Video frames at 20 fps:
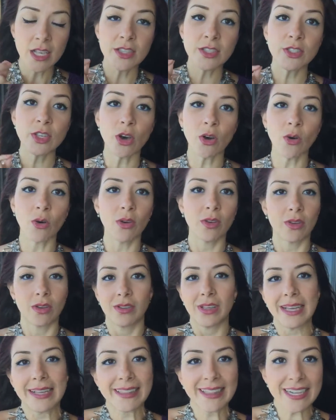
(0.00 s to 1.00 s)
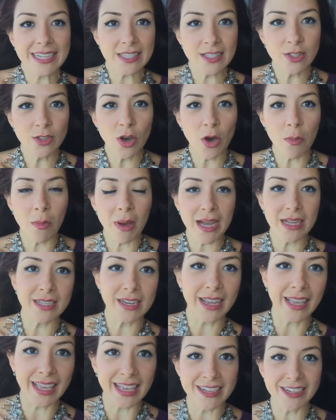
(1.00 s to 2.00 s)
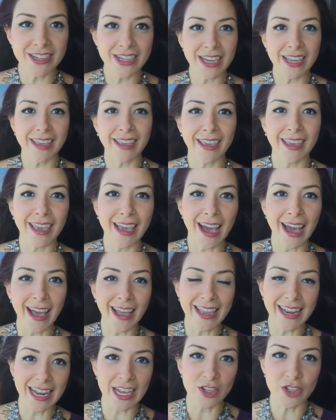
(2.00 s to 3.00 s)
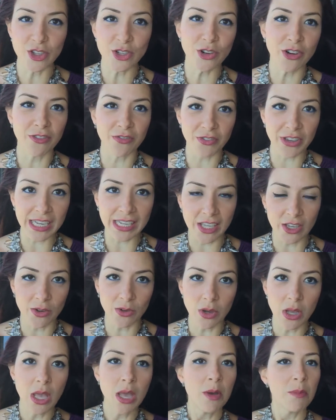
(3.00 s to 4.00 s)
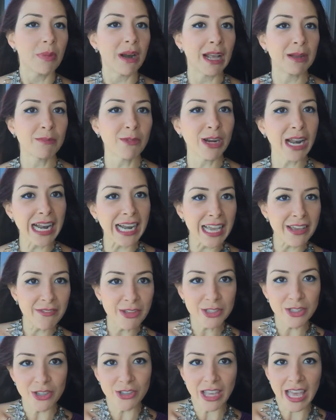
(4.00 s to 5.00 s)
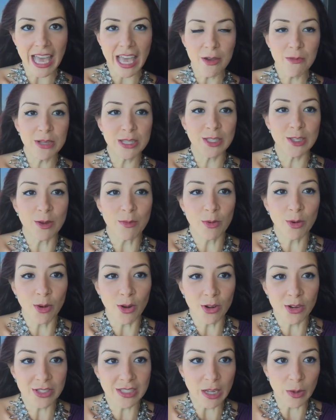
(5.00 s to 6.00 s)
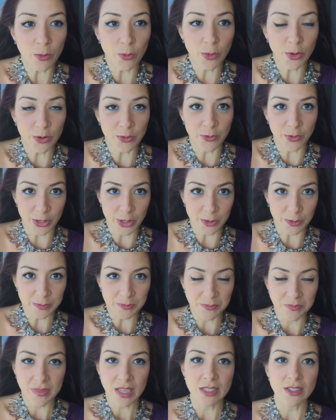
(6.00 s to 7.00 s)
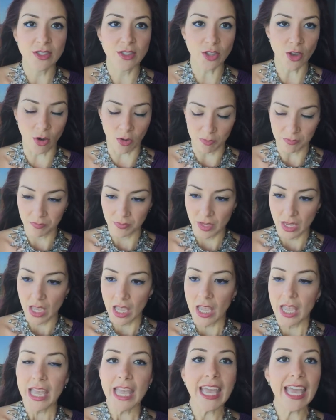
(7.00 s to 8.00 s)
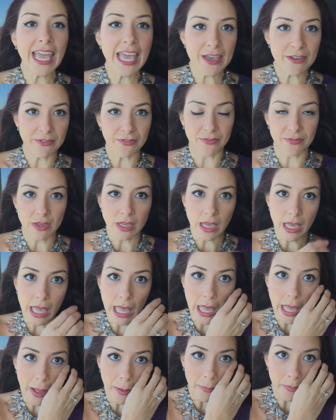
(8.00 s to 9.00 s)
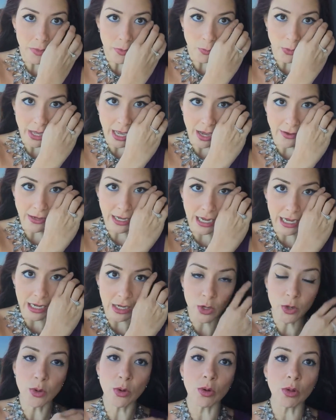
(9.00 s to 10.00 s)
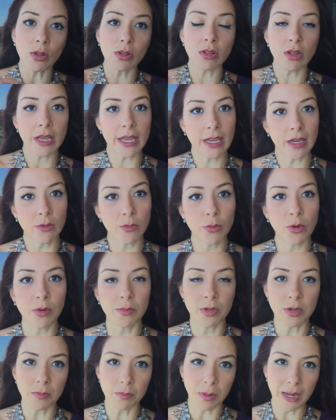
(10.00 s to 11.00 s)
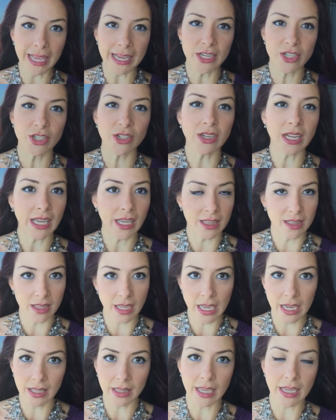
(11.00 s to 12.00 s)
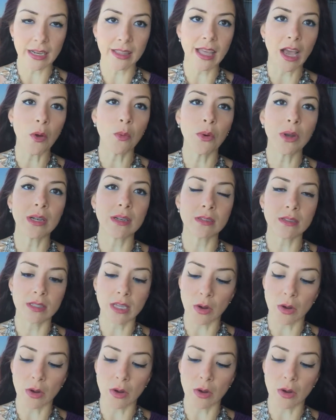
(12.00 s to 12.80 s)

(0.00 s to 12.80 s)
So there's not much I can share here in a short video, but I'm gonna leave you today with some colors that work for you. So if we have a cool and warm complexion, and then that will